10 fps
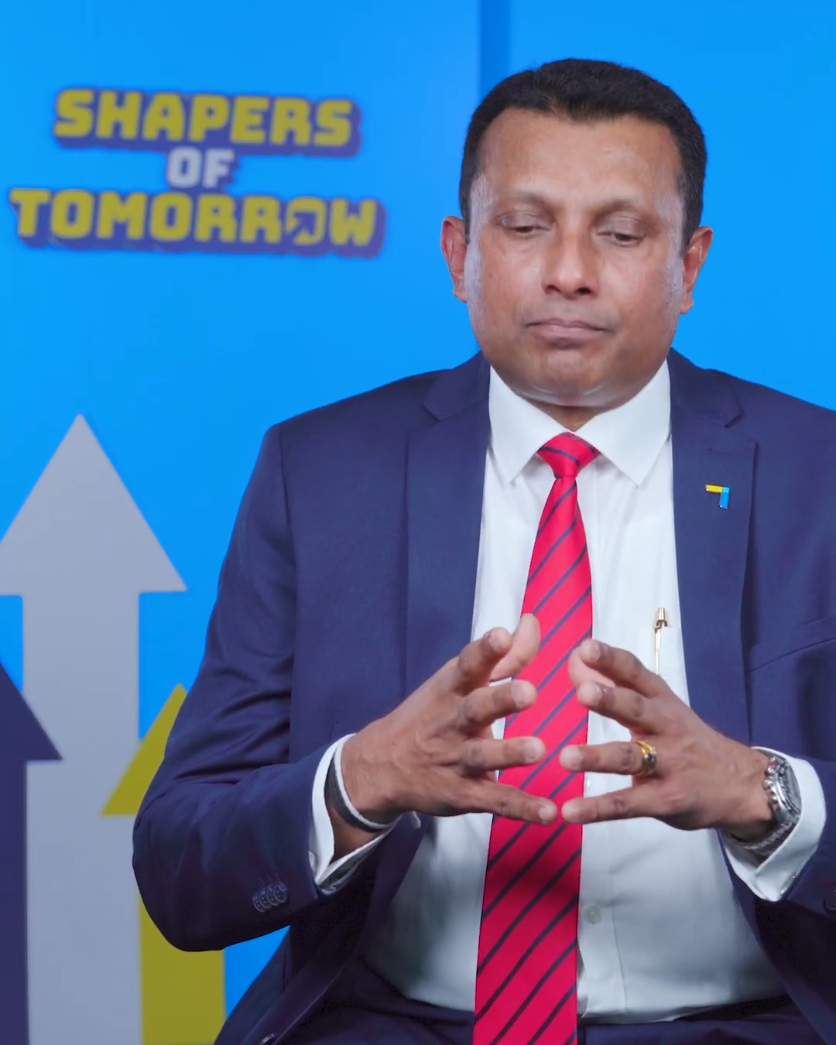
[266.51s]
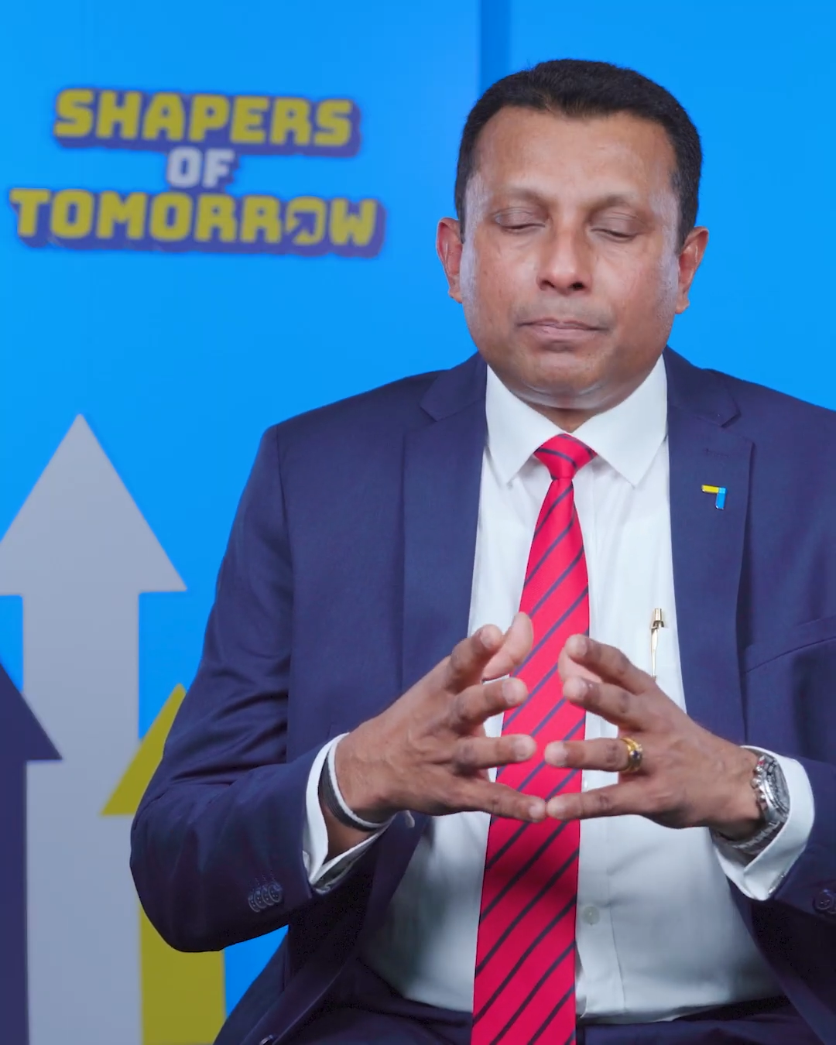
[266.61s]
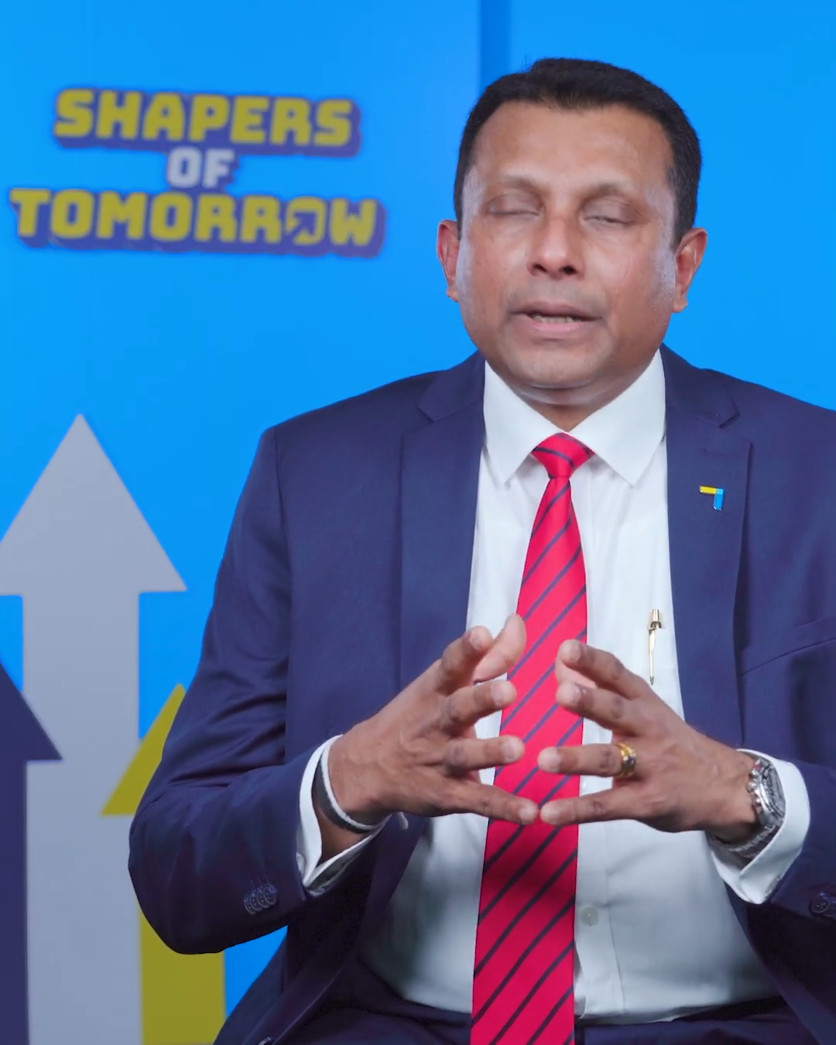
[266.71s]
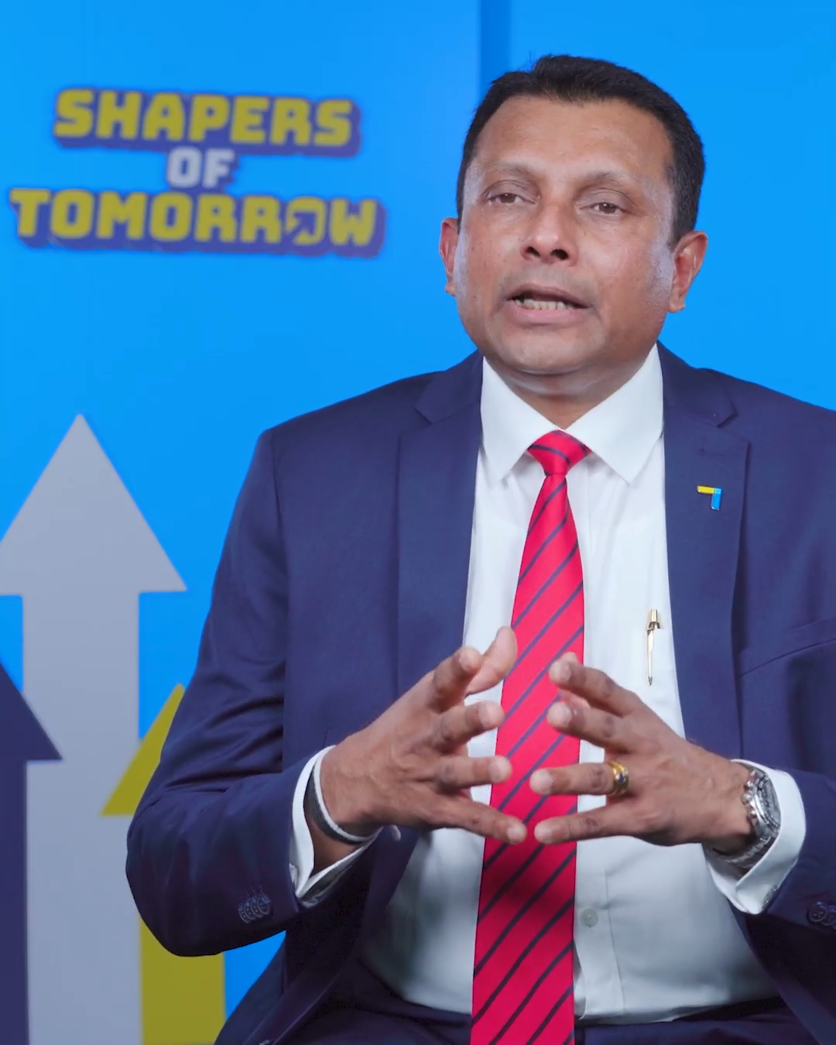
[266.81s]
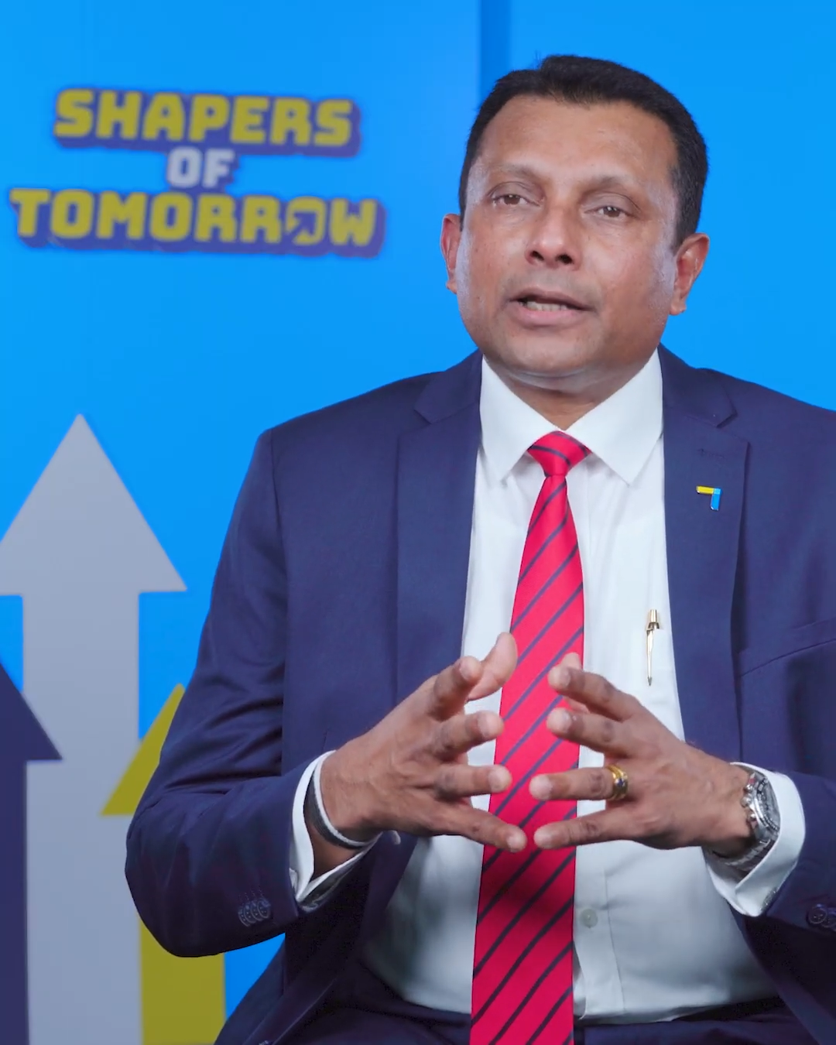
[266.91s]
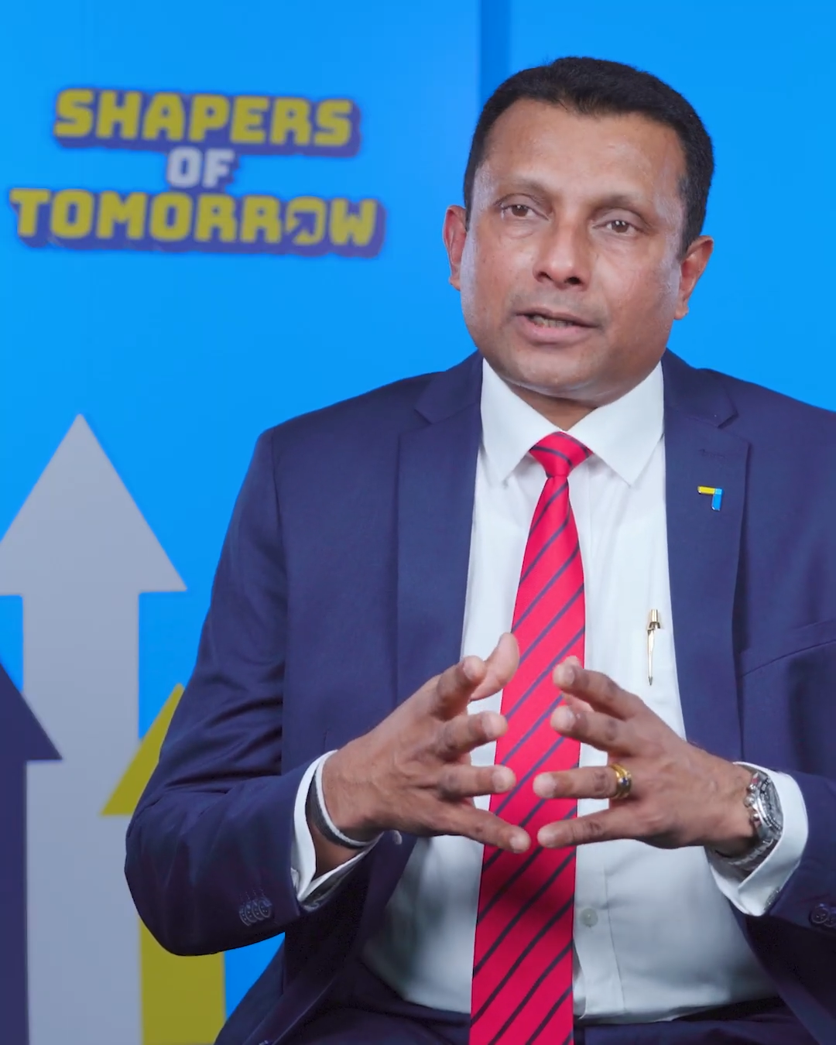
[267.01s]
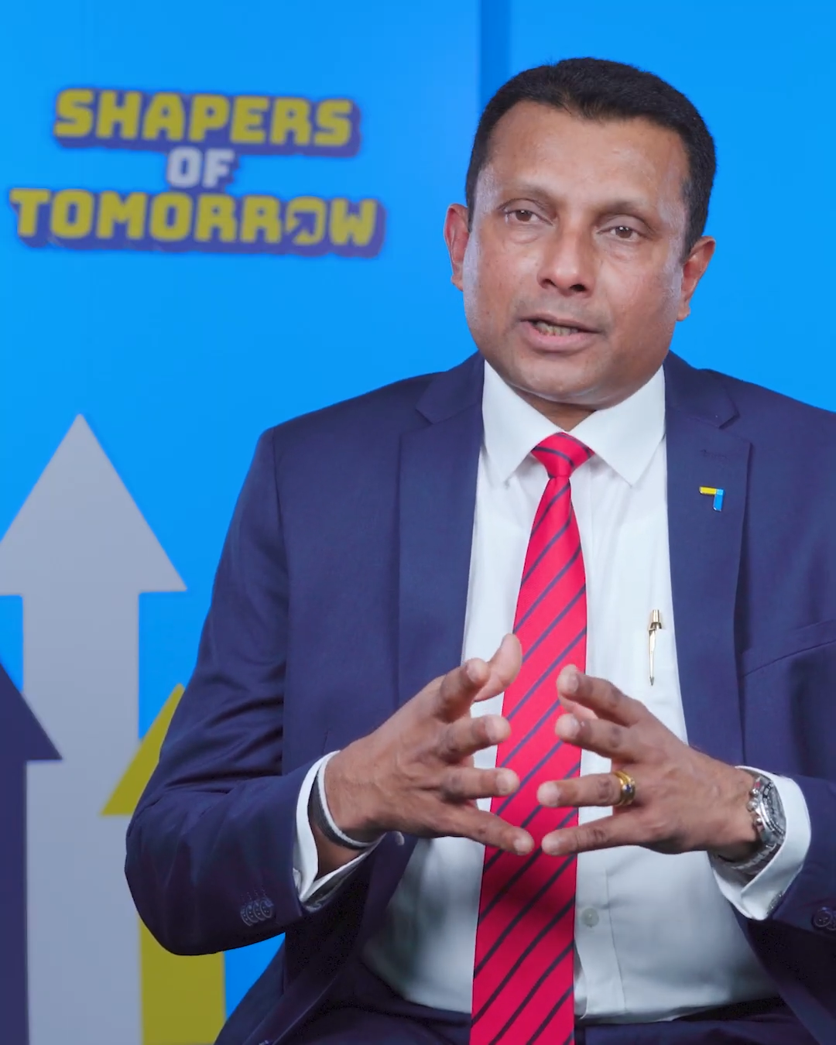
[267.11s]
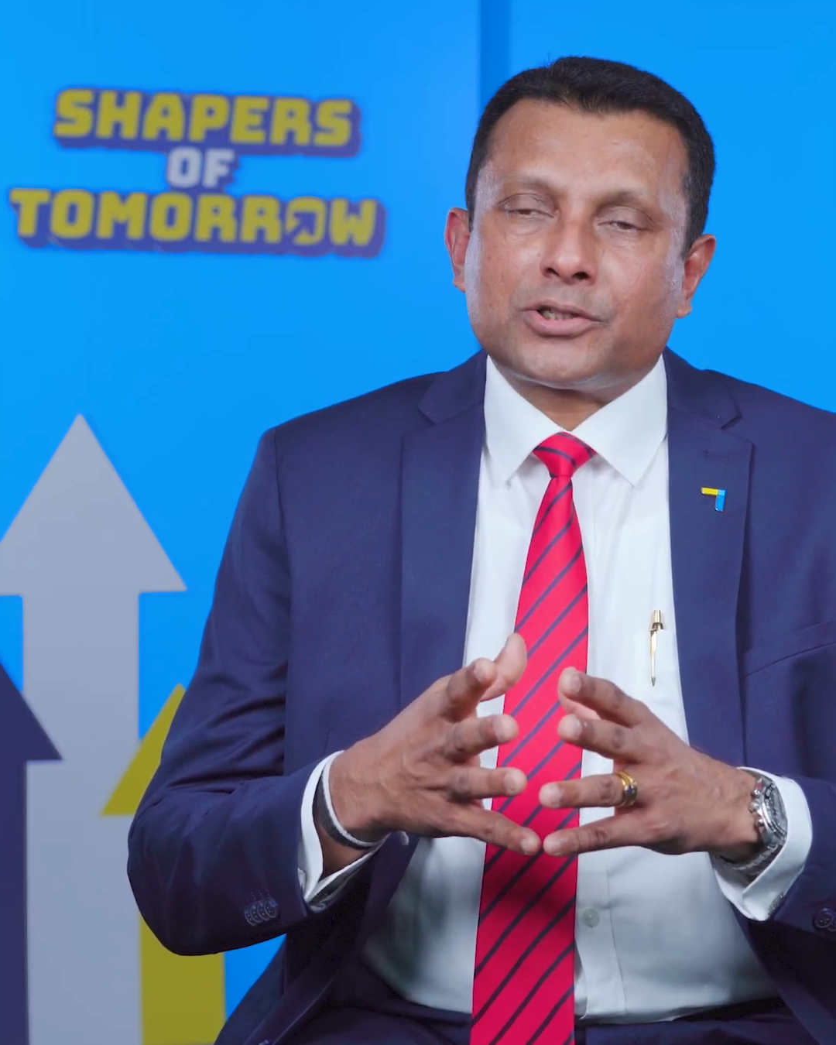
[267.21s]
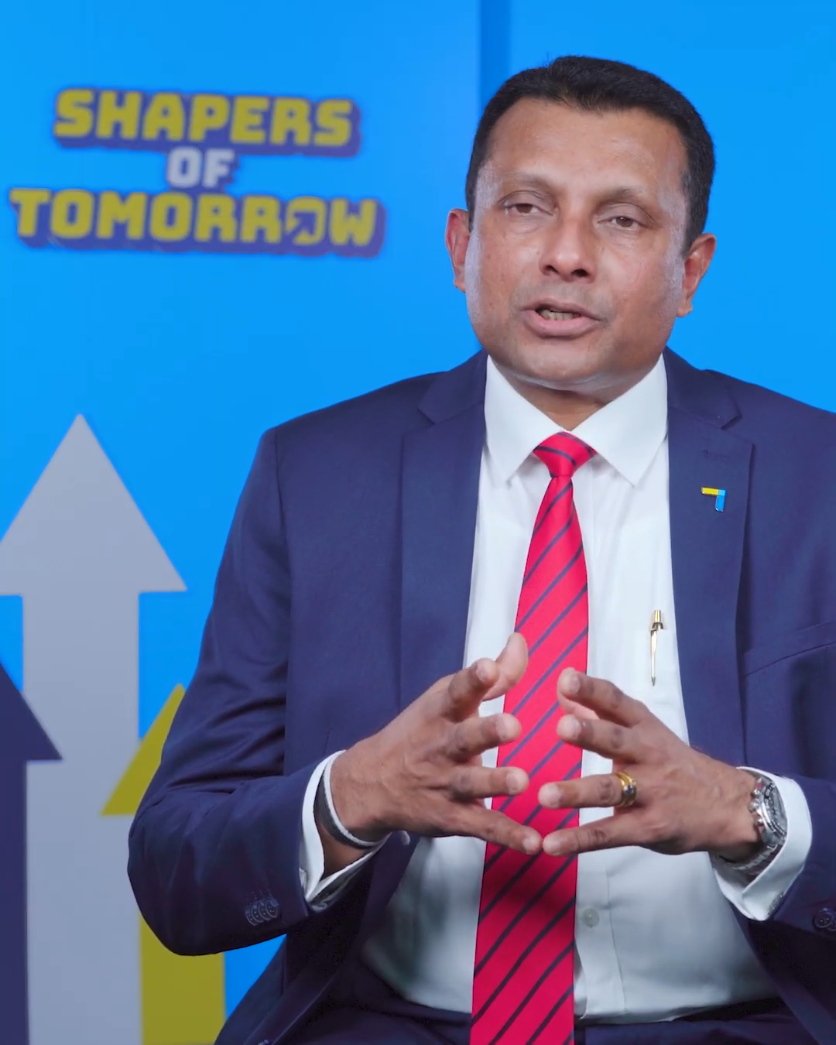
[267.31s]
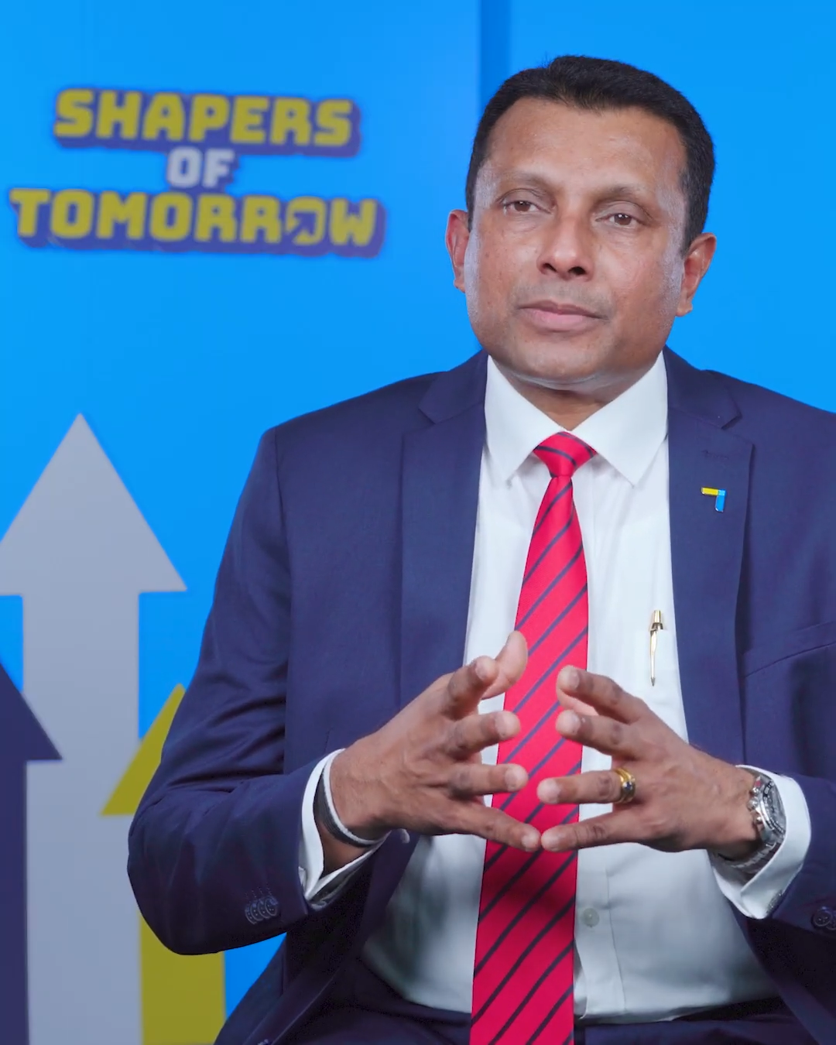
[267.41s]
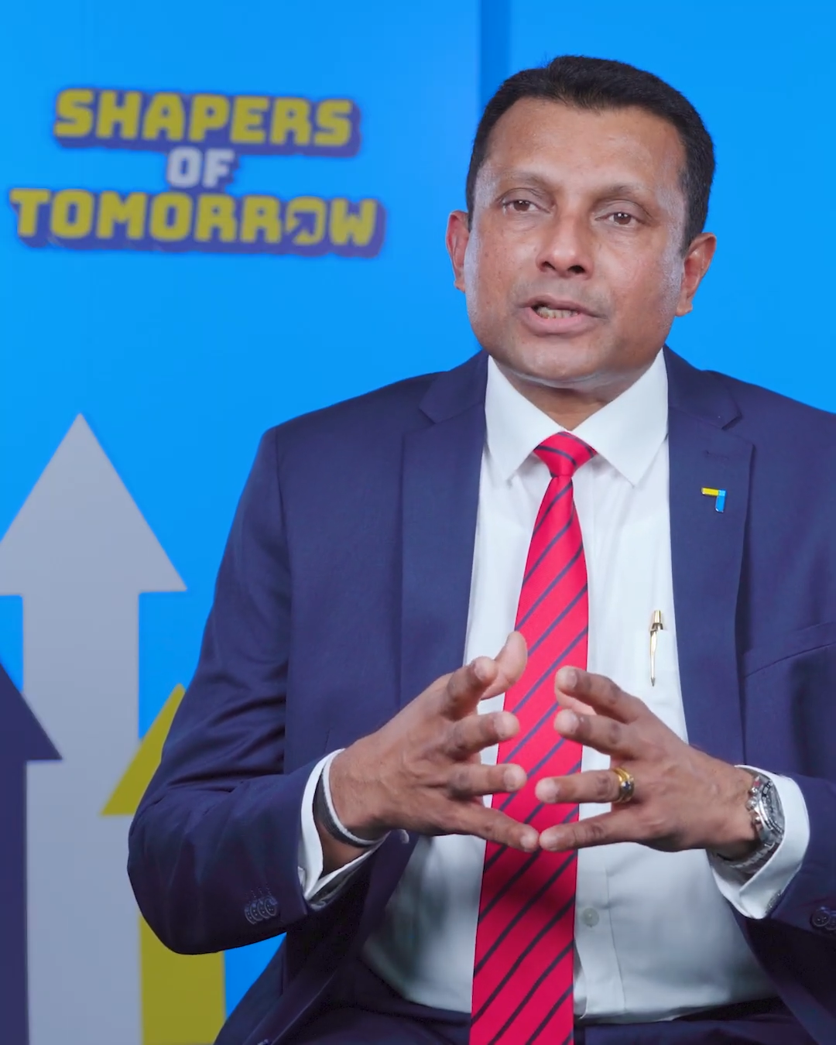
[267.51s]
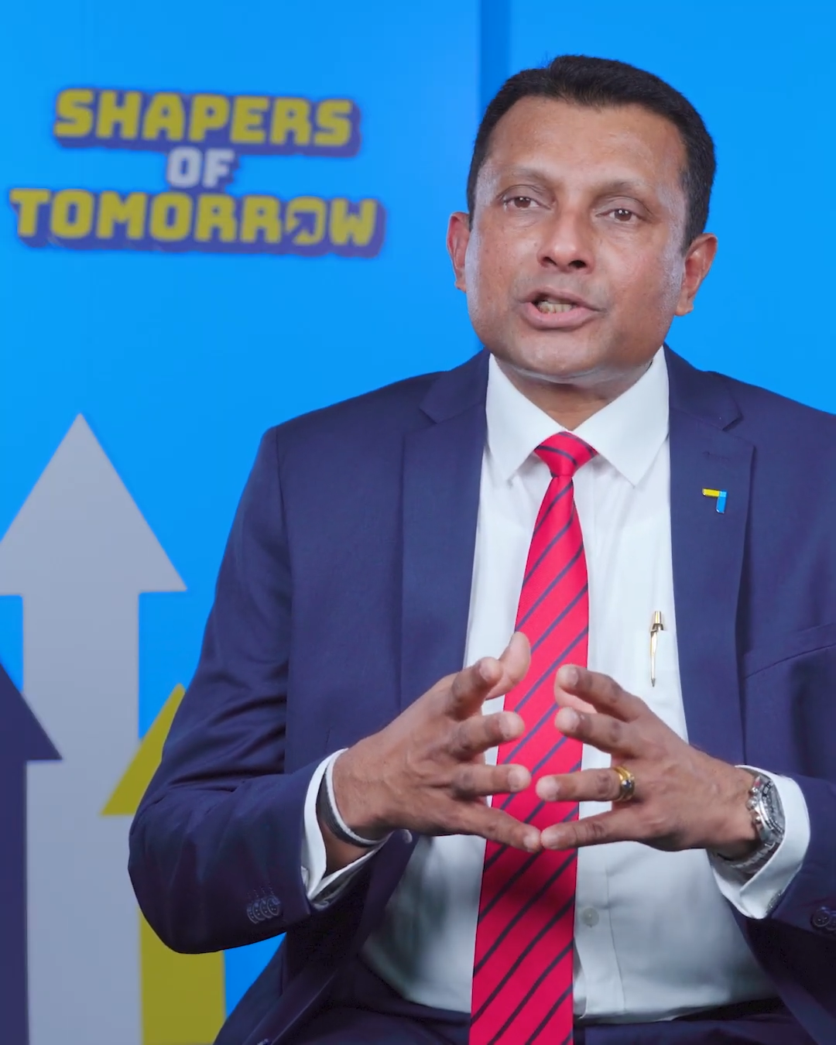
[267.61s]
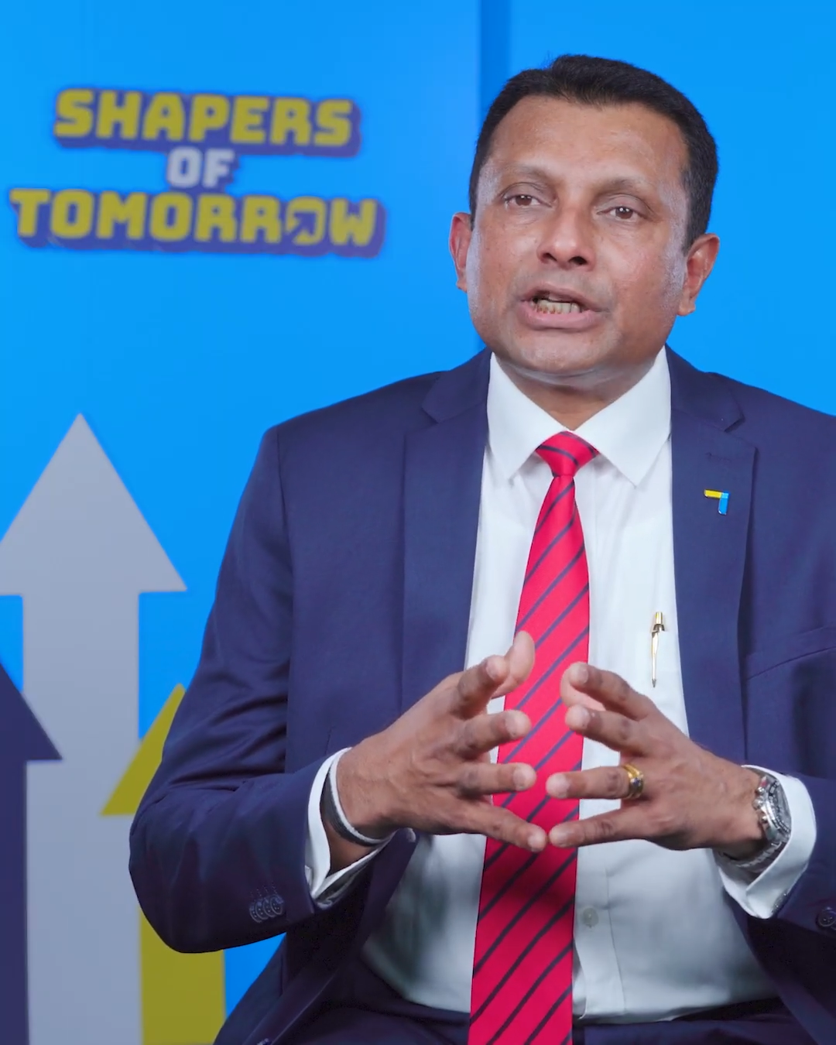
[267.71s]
billion customers